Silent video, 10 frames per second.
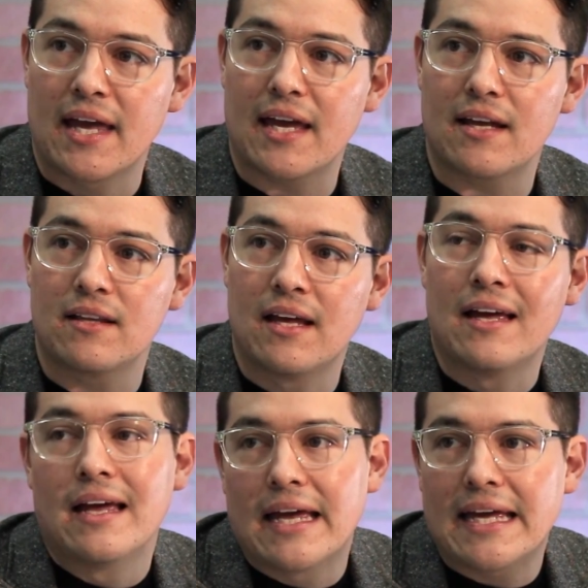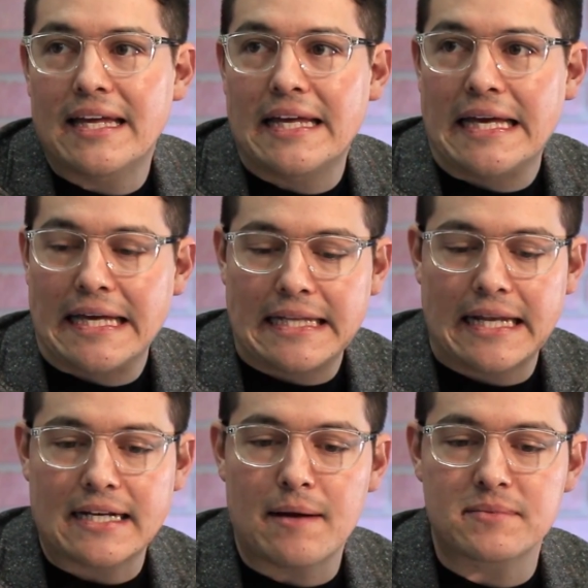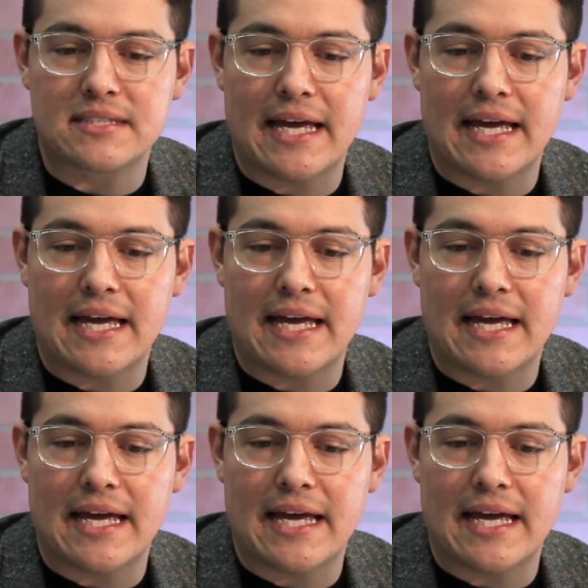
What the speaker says: And it comes